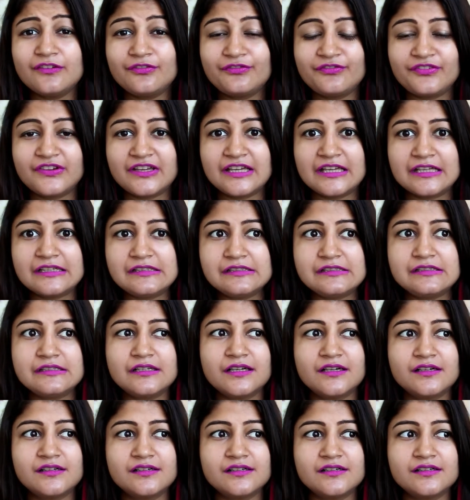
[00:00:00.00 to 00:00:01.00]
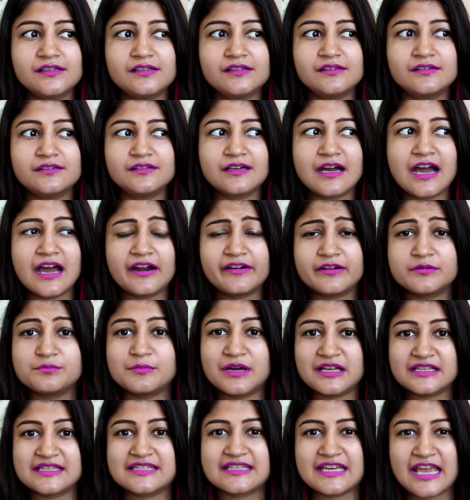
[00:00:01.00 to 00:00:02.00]
feel are a
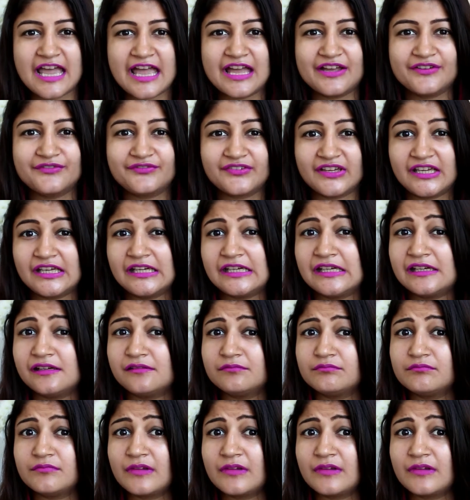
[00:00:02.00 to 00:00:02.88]
must have in